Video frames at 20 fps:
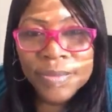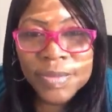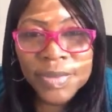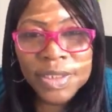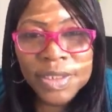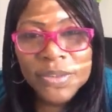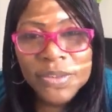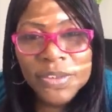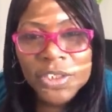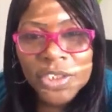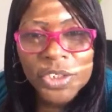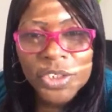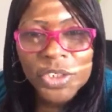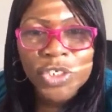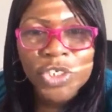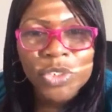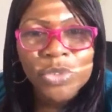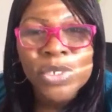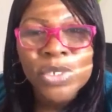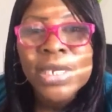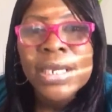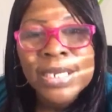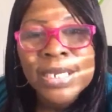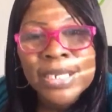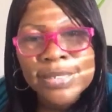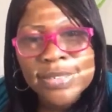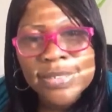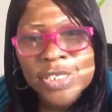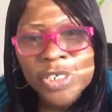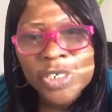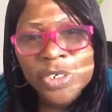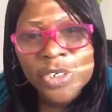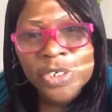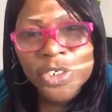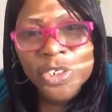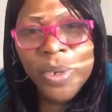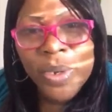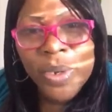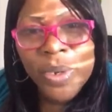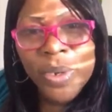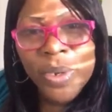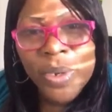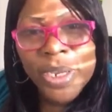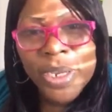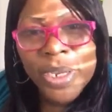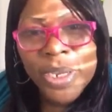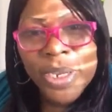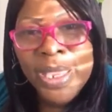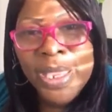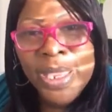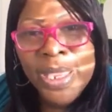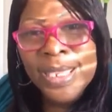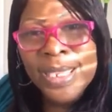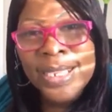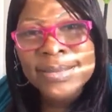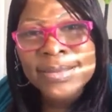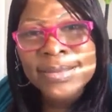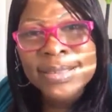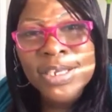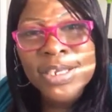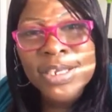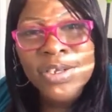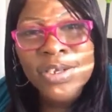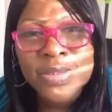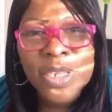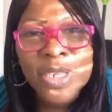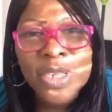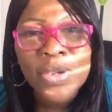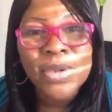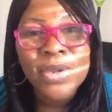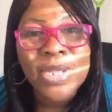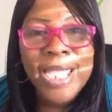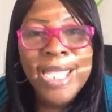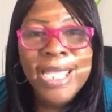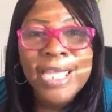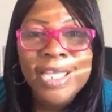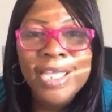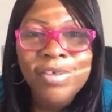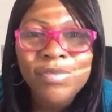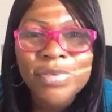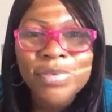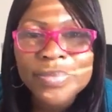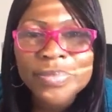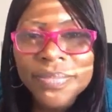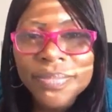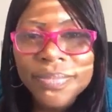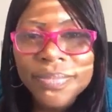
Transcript: Excuse you. Excuse you, where you been? I ain't seen you this whole life.